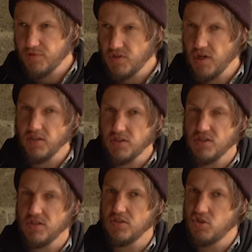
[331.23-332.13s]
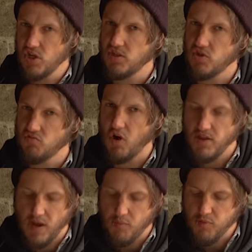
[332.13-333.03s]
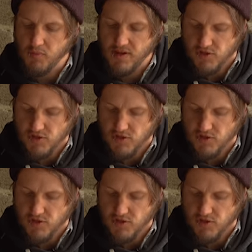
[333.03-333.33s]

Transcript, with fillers: just just the right there, probably at